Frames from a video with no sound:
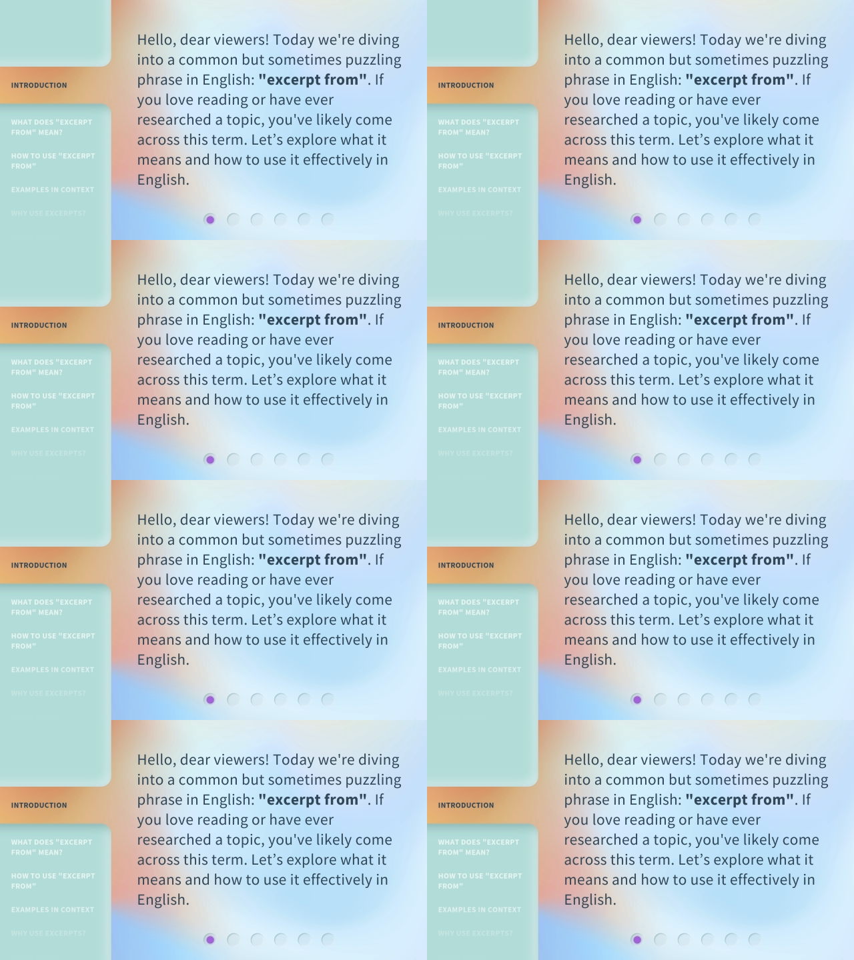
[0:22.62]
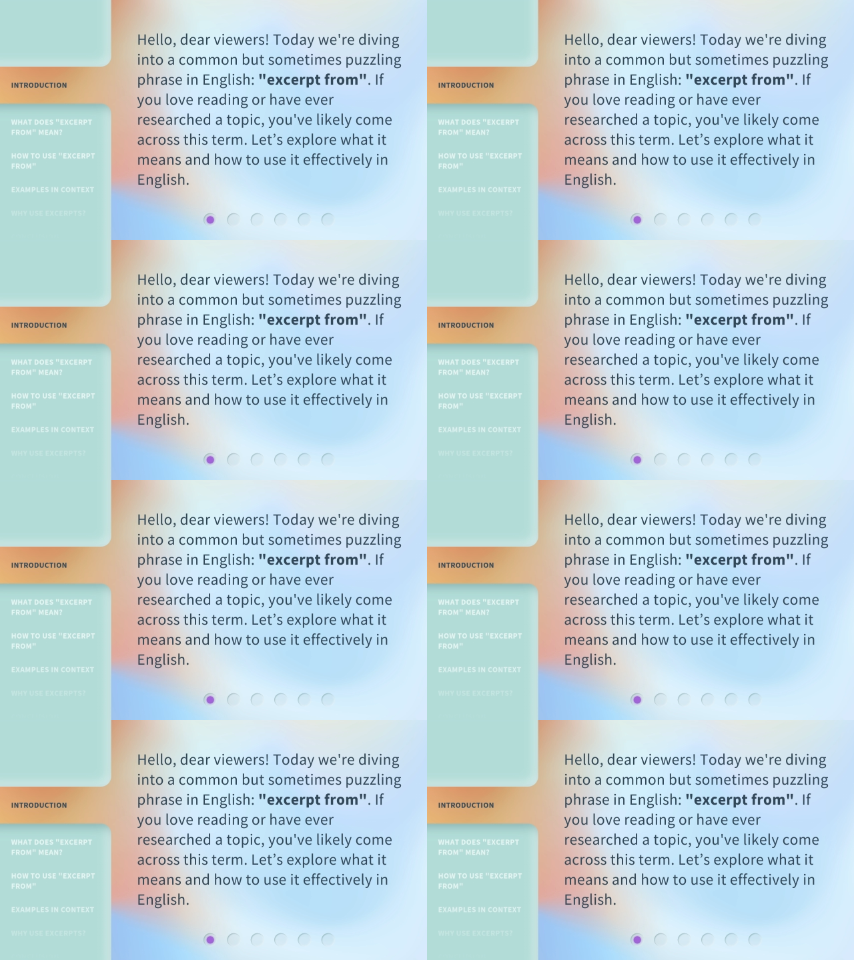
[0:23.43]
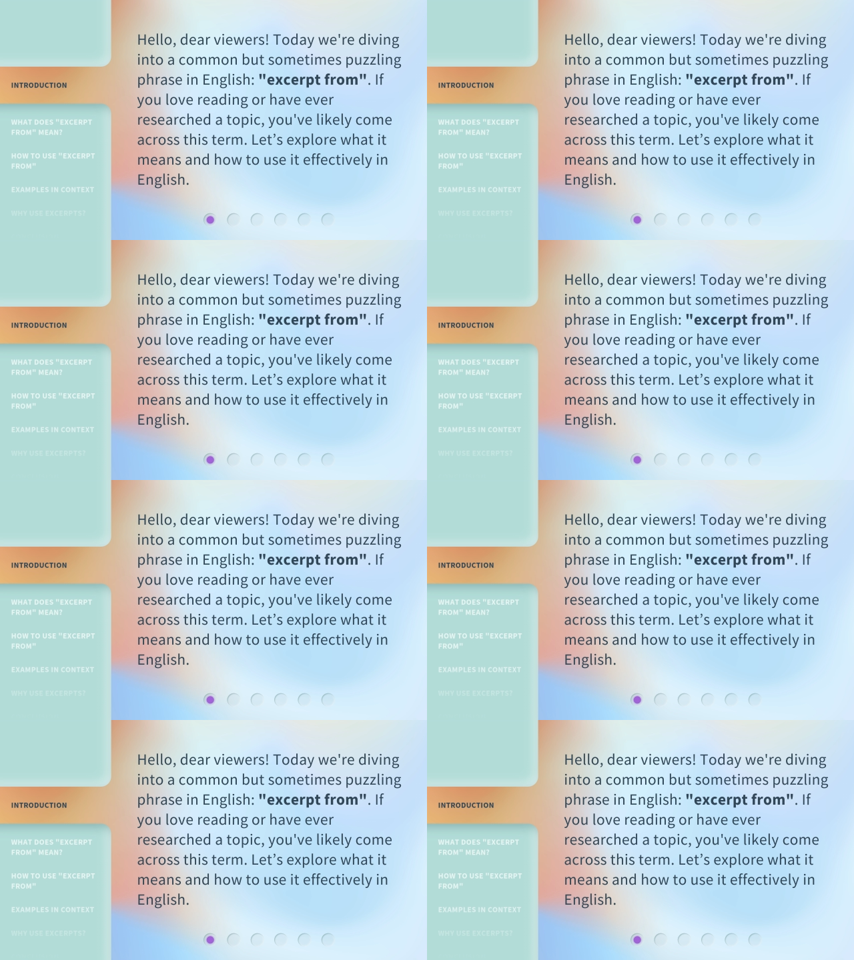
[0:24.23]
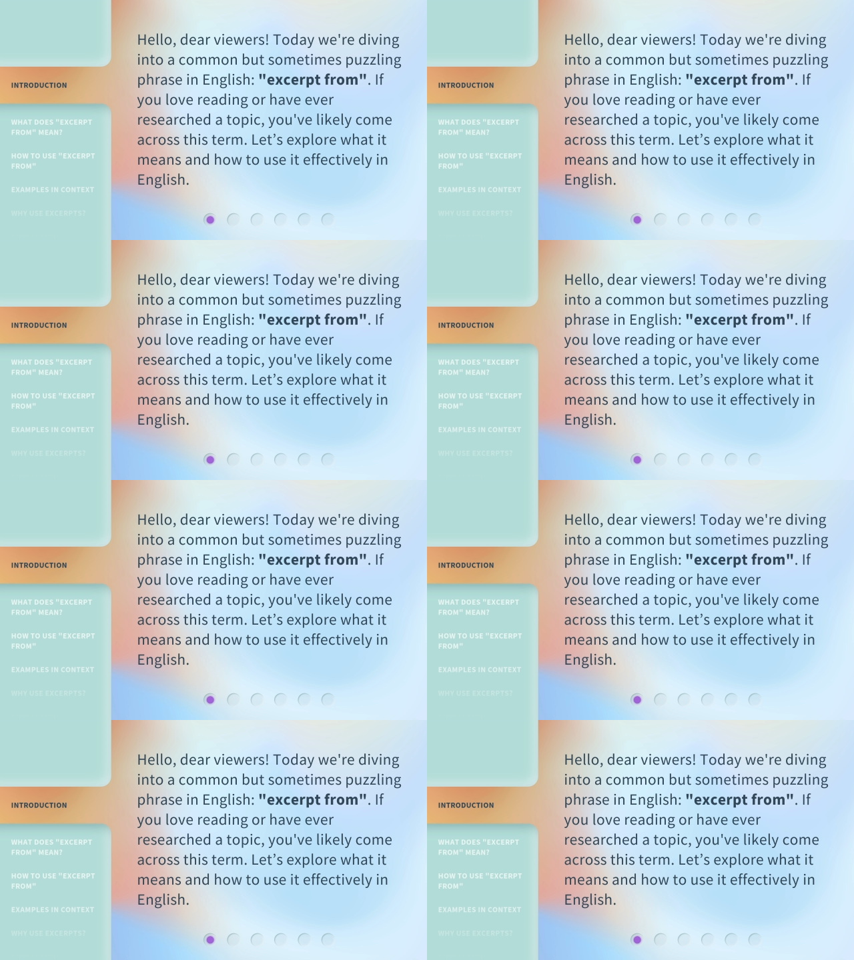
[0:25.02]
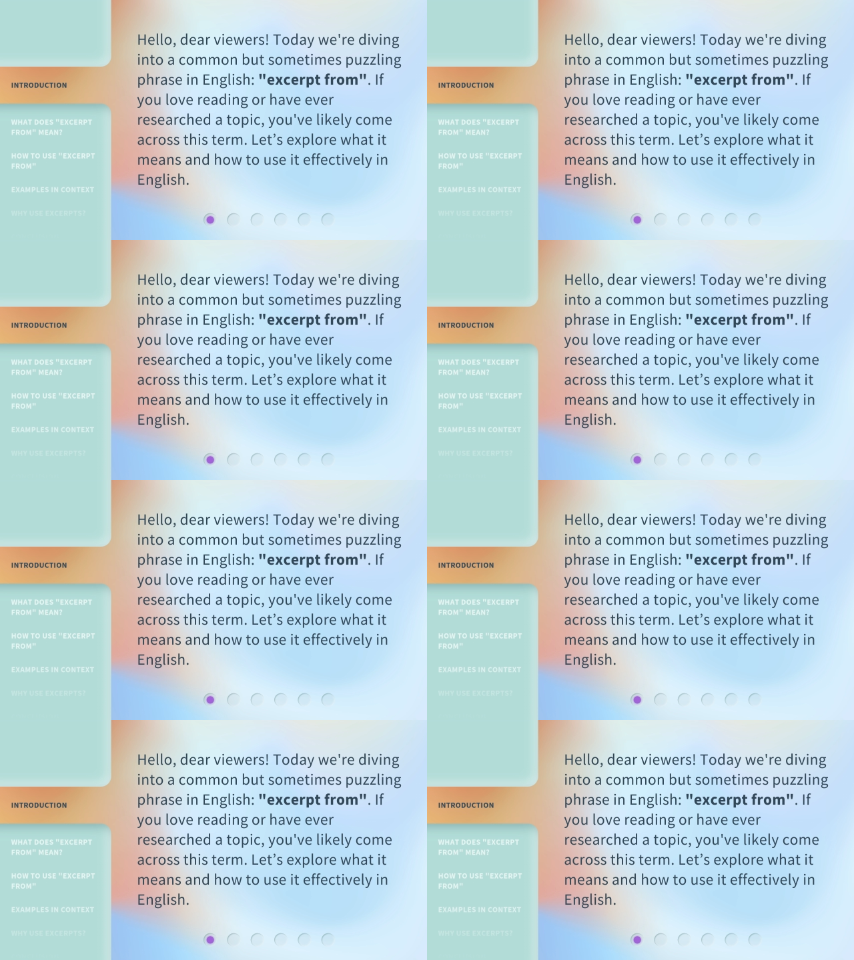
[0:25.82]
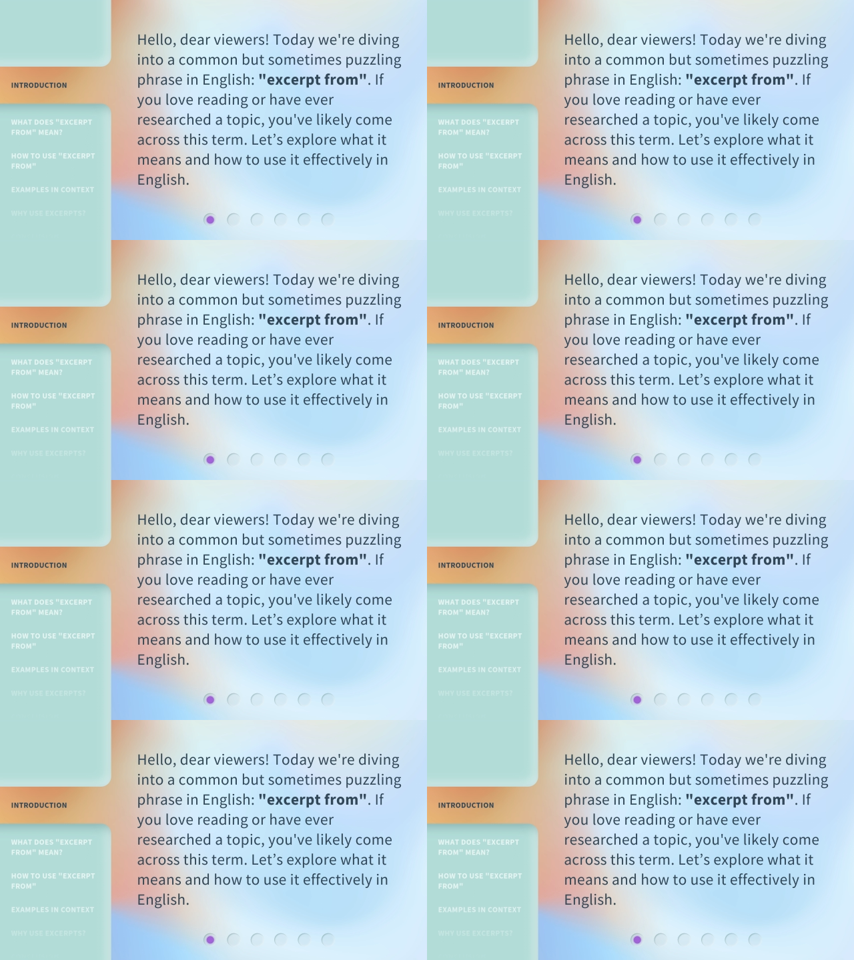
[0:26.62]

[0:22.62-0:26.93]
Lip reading: [unreadable: no face in view]